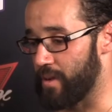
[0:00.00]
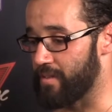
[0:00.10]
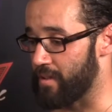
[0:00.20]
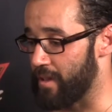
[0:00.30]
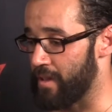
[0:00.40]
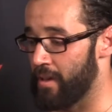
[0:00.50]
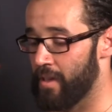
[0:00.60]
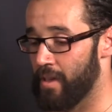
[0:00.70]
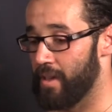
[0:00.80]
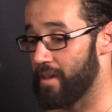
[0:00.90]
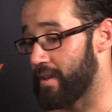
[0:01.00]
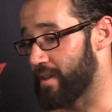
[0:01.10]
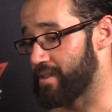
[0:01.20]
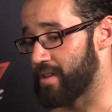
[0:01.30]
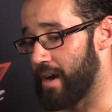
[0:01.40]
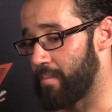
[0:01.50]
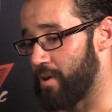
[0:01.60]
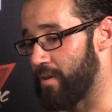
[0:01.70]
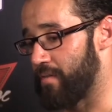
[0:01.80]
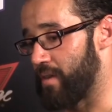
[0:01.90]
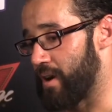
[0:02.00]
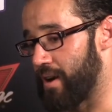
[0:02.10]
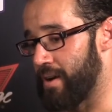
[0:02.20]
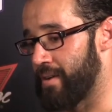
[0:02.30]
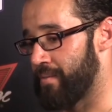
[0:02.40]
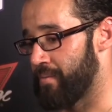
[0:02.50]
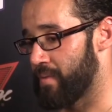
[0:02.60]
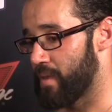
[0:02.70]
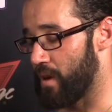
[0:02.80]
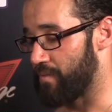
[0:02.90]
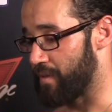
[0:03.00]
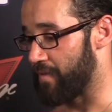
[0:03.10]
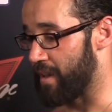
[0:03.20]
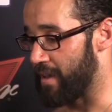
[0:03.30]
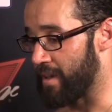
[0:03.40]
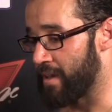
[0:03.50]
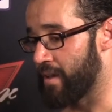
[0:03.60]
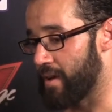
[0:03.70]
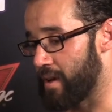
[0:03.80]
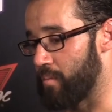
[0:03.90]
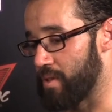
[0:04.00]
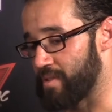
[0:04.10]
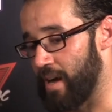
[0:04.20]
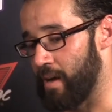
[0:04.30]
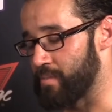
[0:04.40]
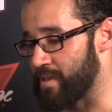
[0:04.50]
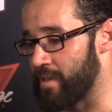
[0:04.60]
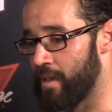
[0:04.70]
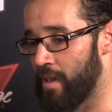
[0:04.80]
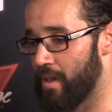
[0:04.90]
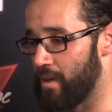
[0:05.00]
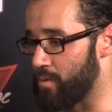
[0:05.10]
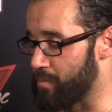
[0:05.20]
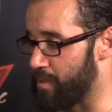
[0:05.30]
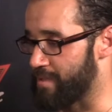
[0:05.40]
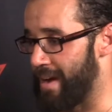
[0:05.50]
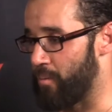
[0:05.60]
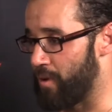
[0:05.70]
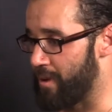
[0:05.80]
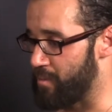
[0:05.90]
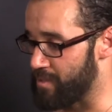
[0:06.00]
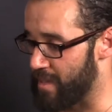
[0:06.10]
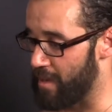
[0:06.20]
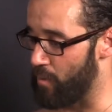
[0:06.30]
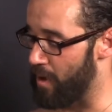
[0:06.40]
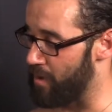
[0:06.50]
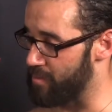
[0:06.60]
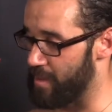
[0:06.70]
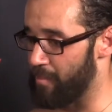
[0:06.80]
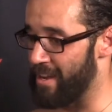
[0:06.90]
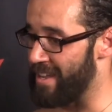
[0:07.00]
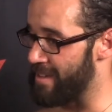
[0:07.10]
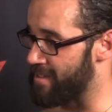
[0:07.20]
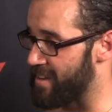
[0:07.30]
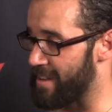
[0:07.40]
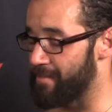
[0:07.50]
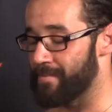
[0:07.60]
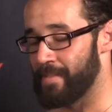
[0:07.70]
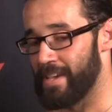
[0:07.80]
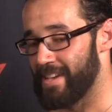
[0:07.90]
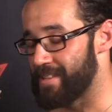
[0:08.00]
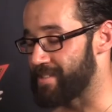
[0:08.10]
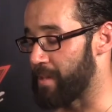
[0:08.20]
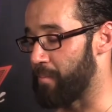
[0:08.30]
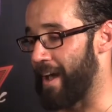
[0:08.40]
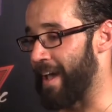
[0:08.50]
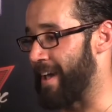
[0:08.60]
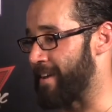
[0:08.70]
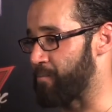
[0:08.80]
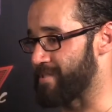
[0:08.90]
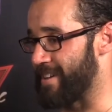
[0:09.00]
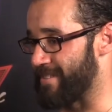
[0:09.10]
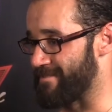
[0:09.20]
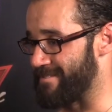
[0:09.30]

when I took it. He did a good job of defending a couple of times, and there was one time where he was getting around, I was on my knees, and I just hit my hand and was like,